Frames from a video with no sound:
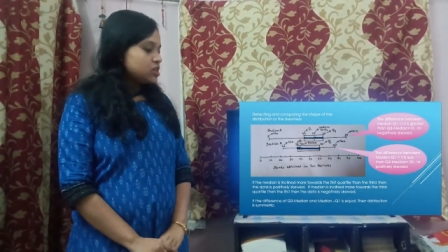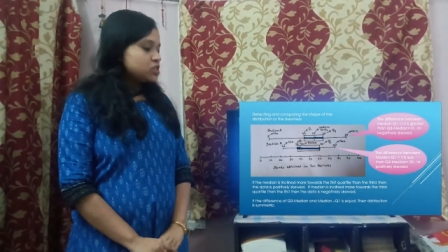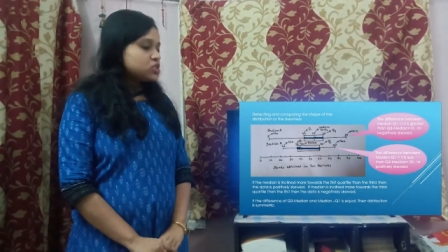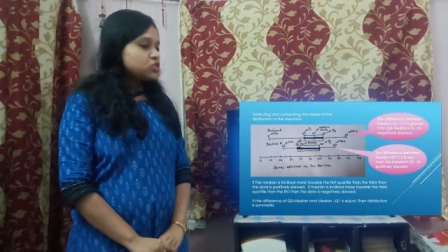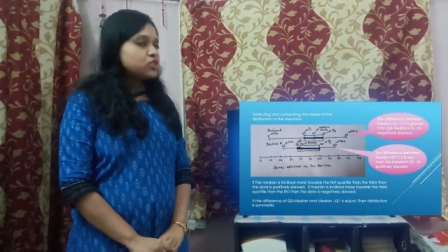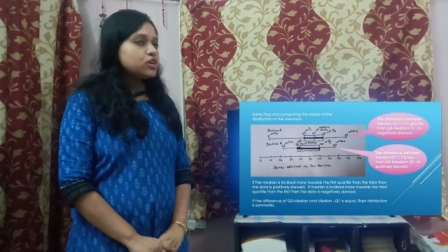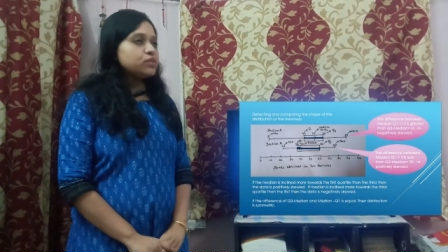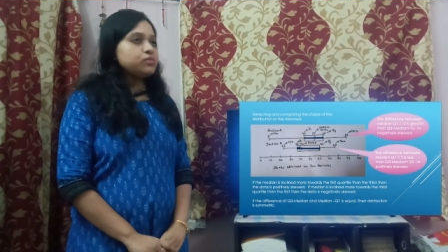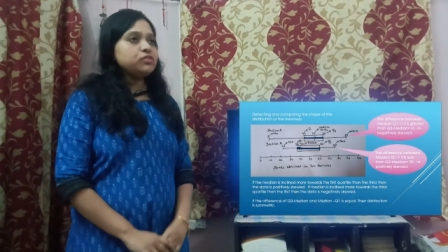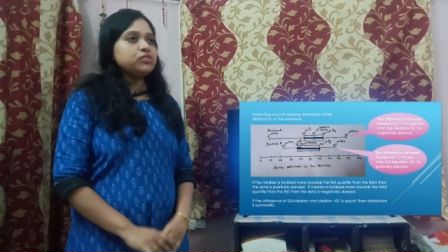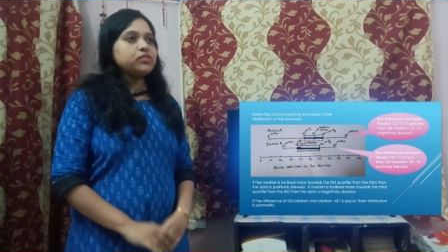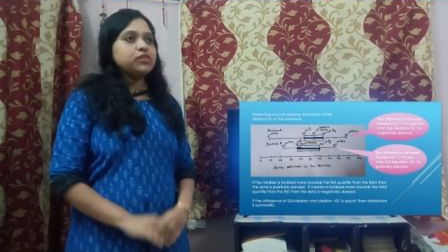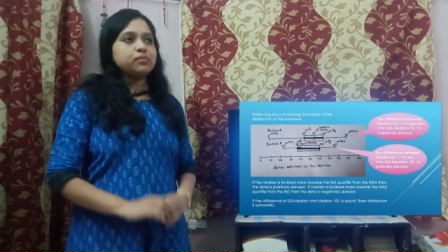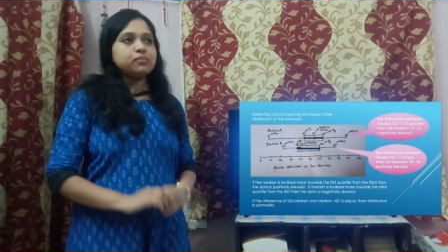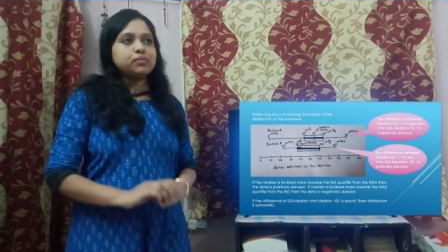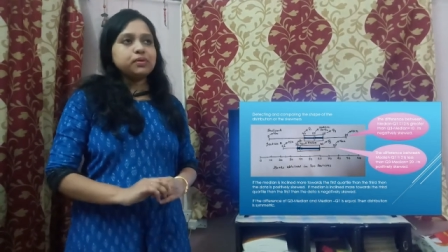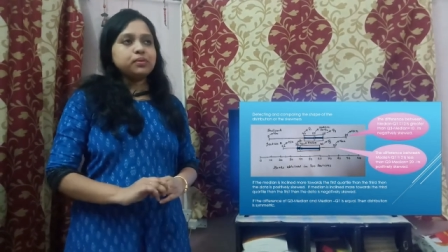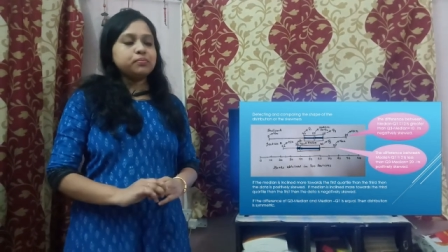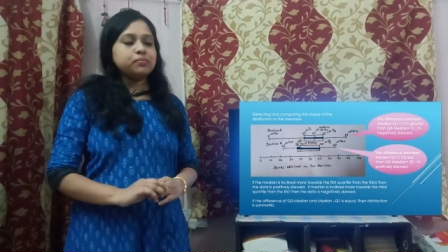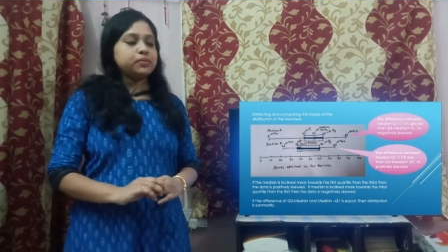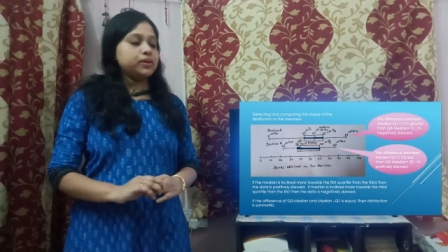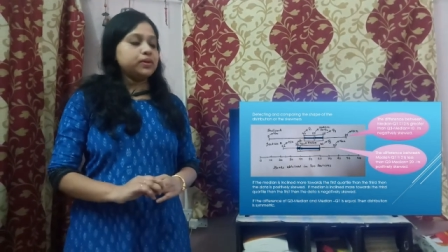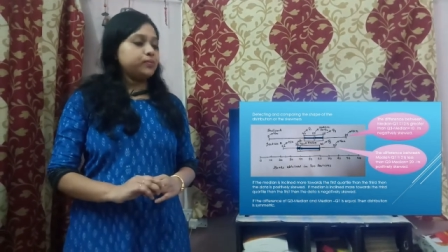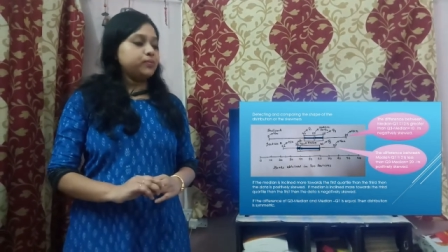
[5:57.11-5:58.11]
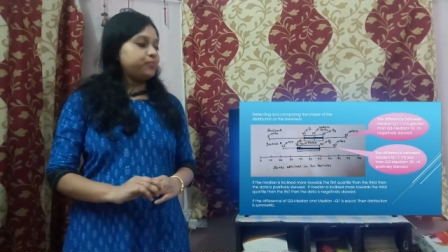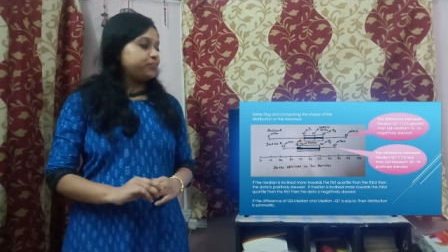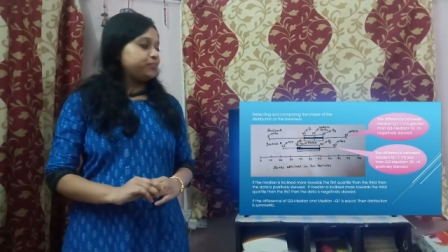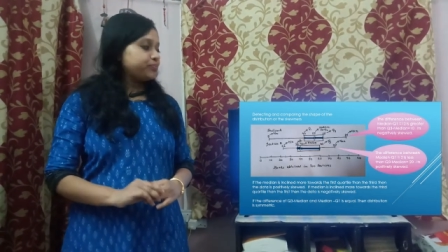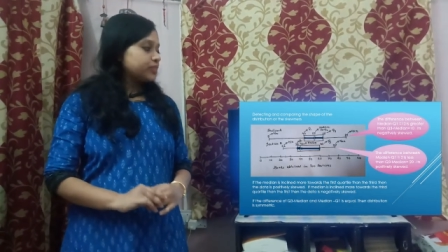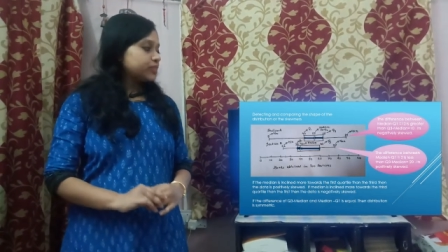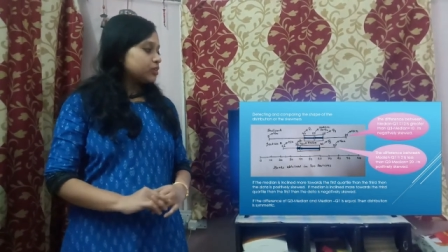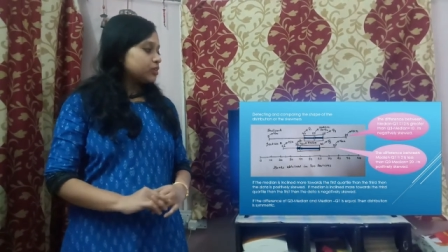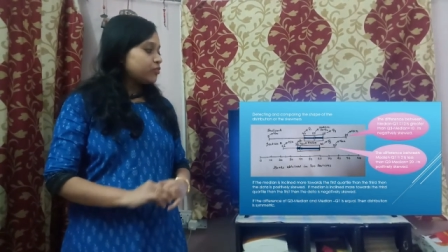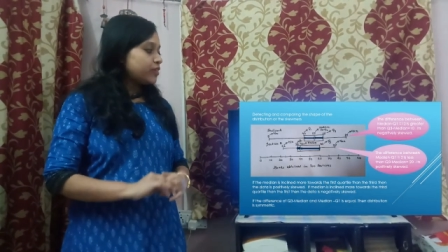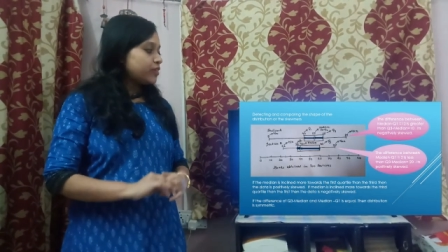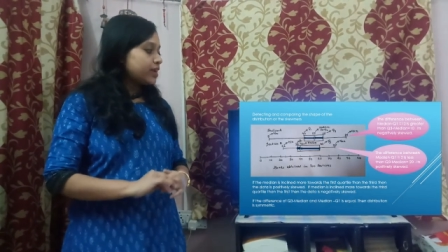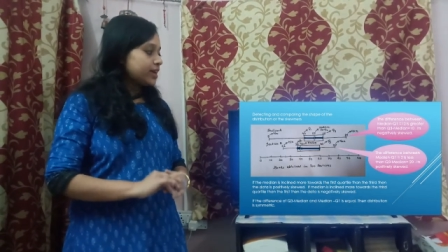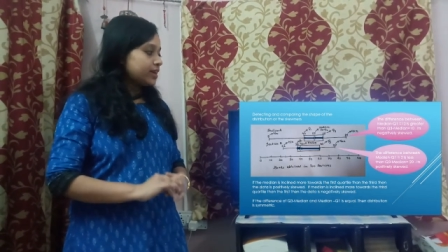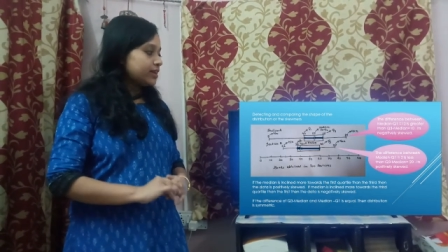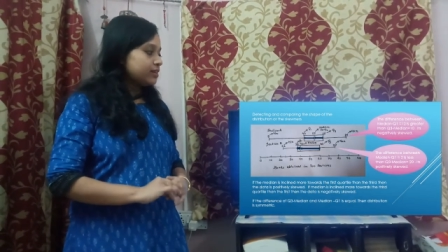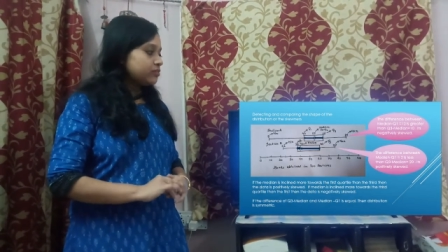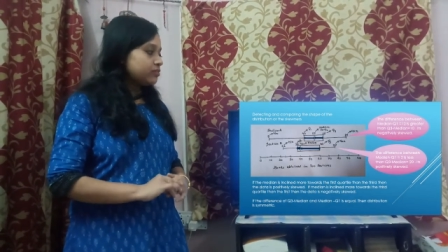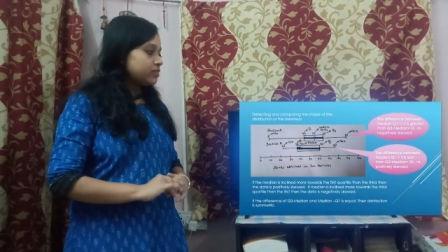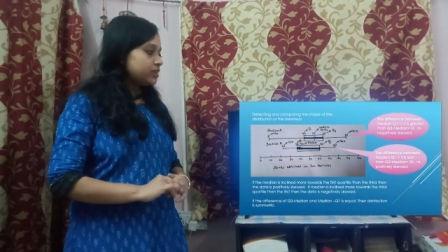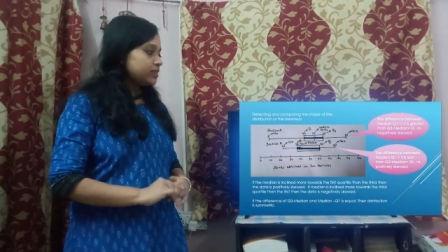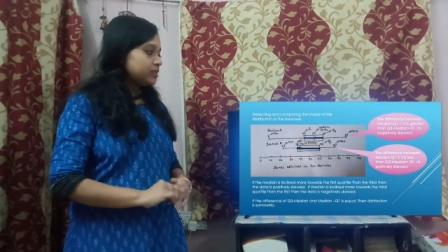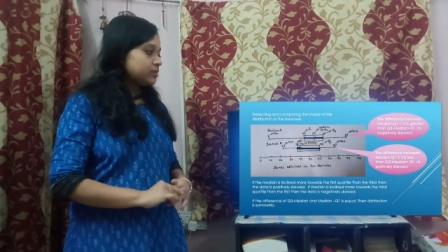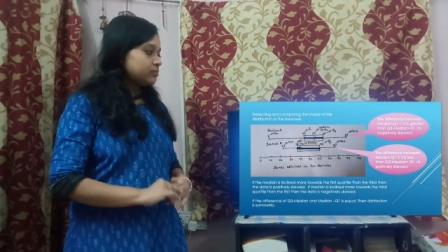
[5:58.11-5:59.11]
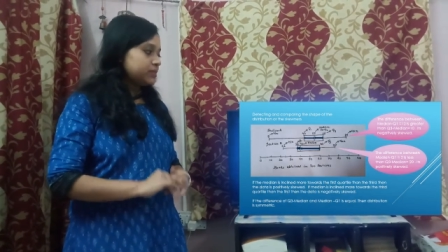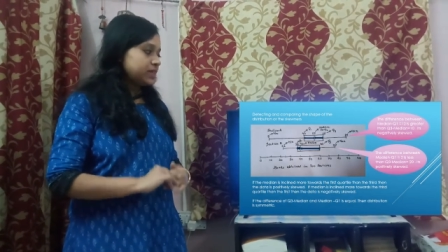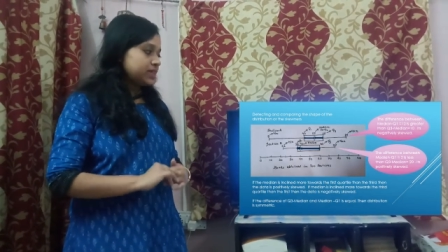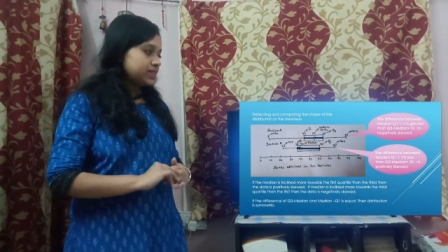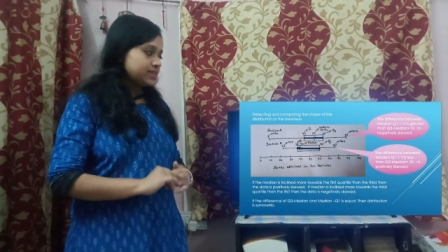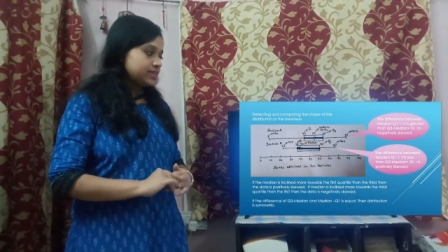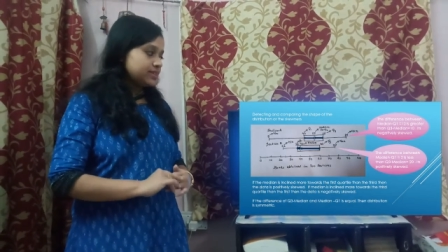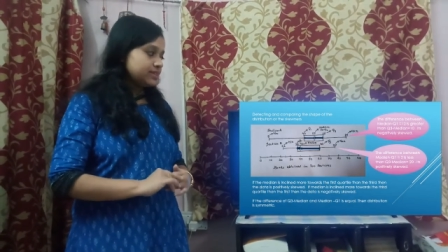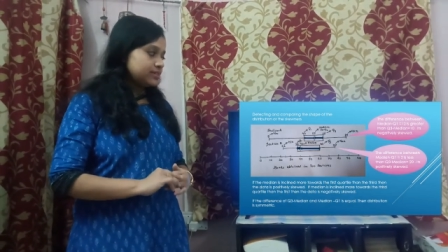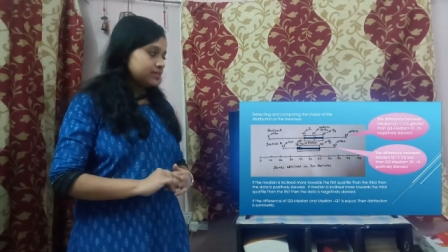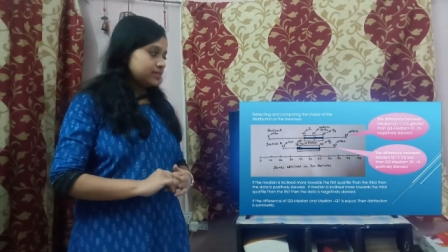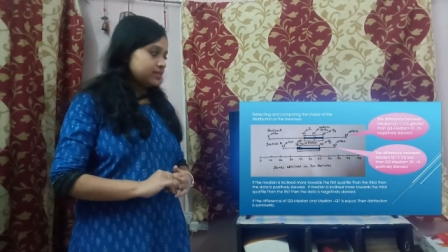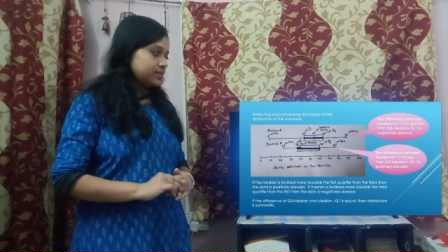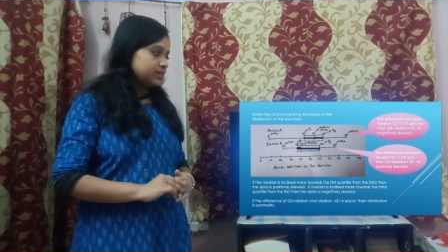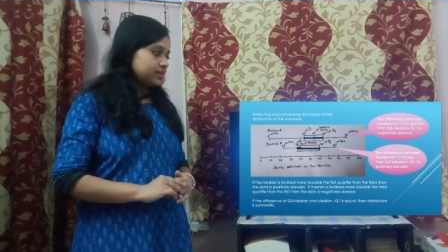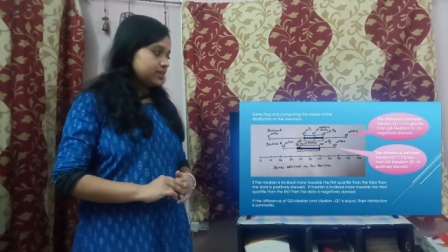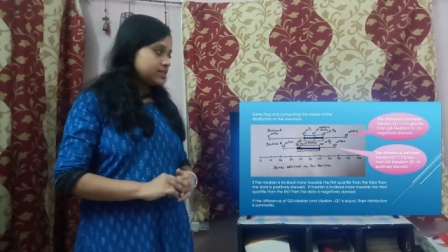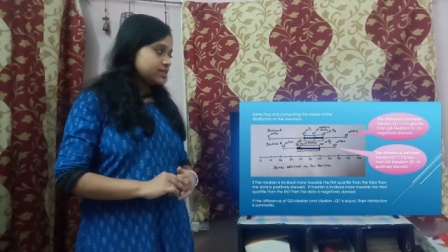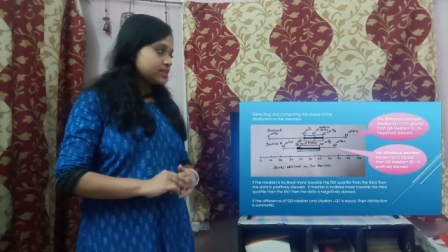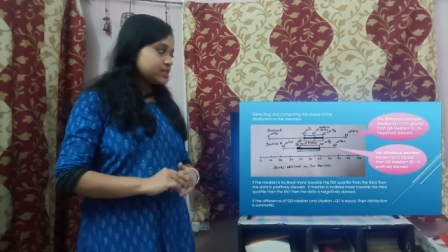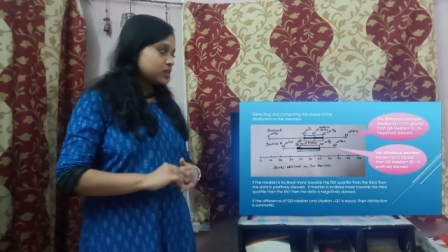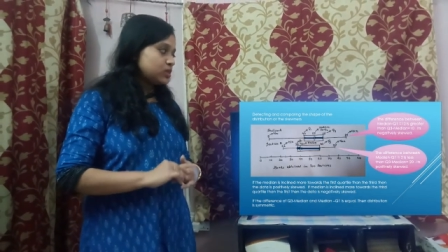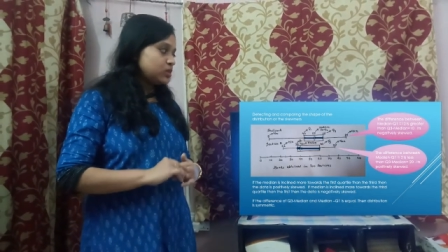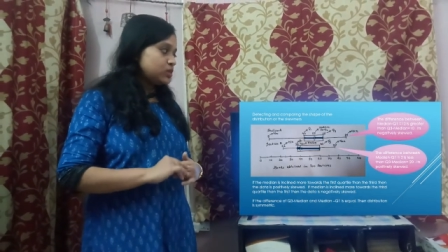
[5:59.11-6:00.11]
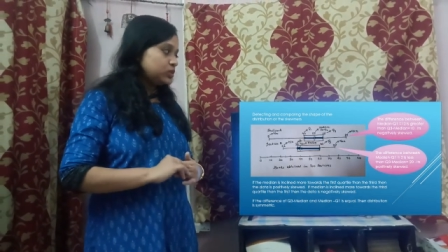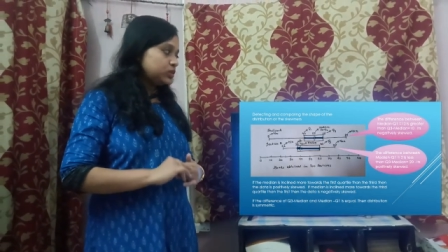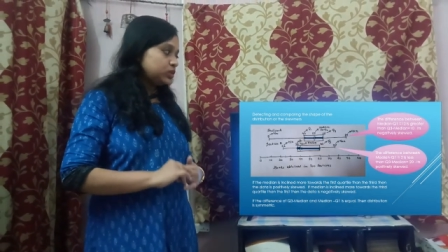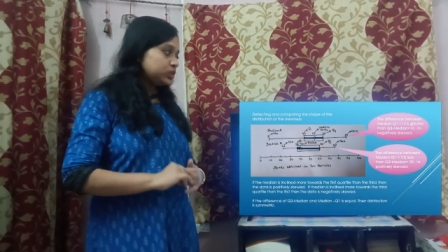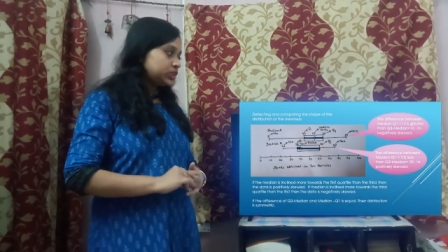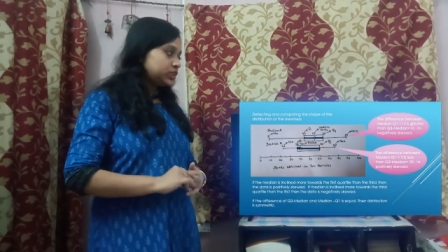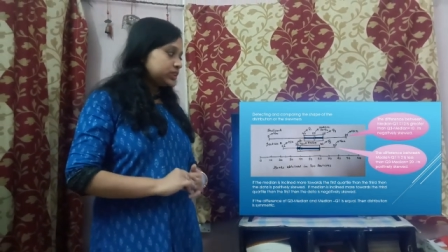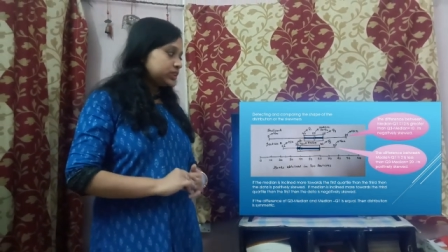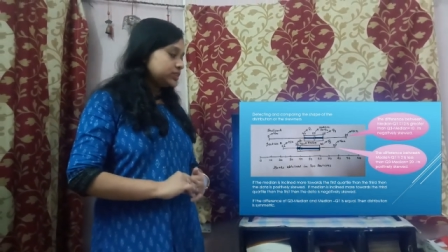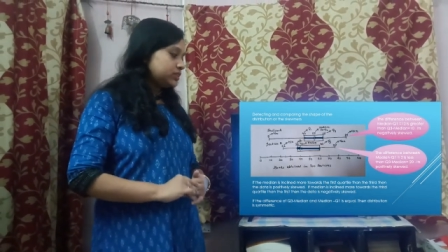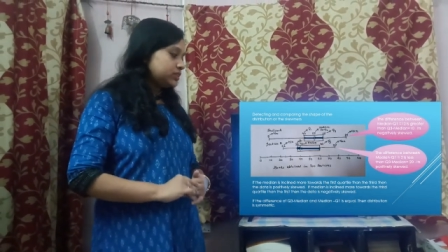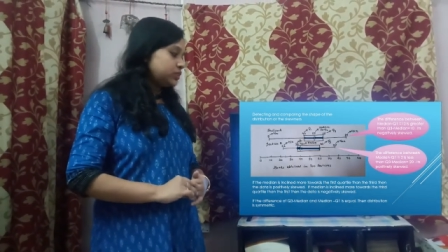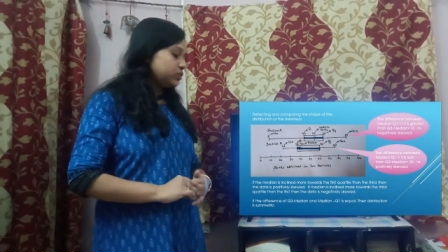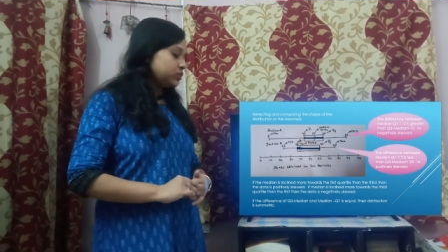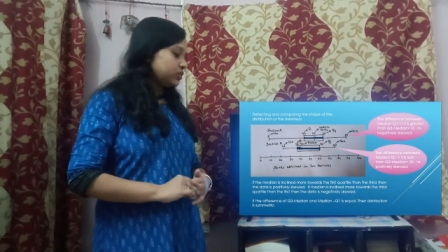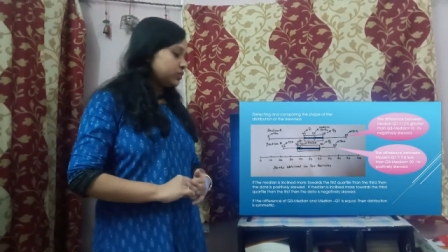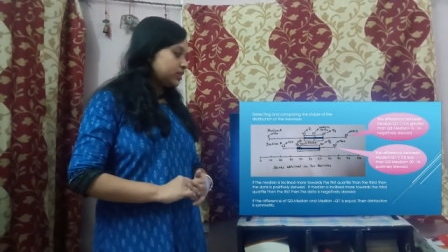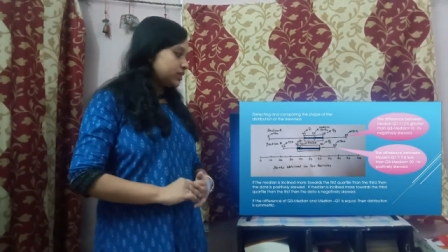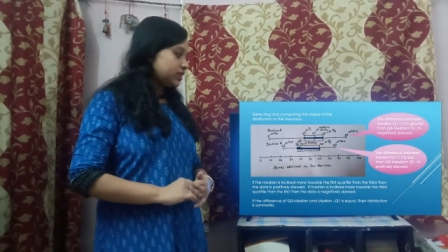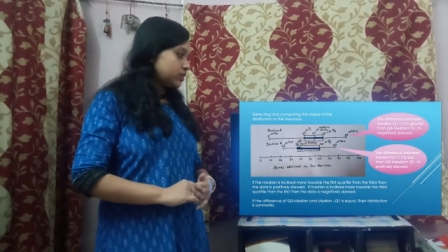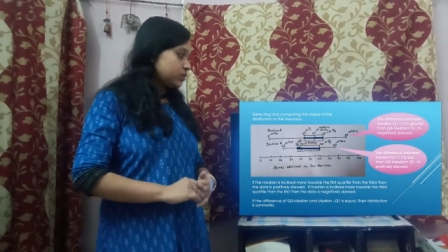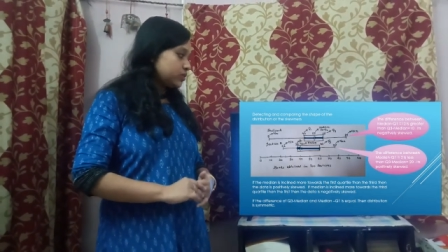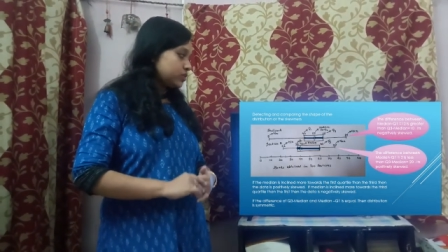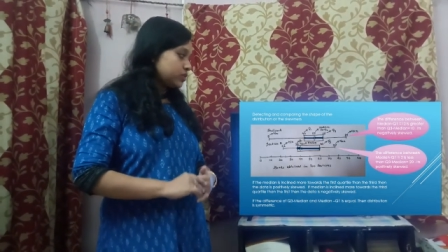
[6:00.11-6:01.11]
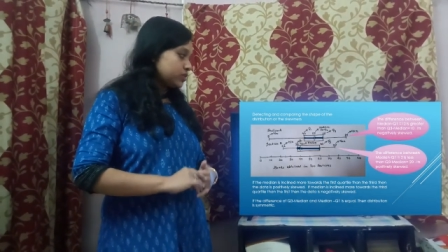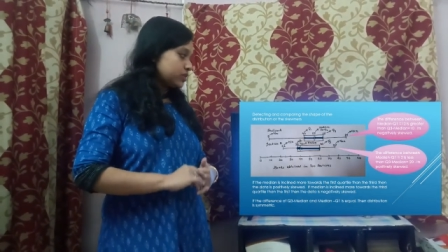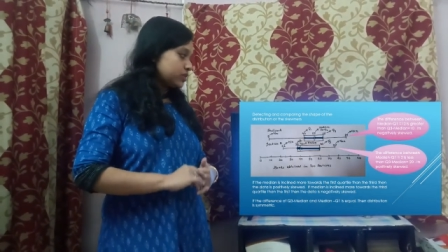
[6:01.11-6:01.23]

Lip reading: So you have to remember, whenever the median is closer to the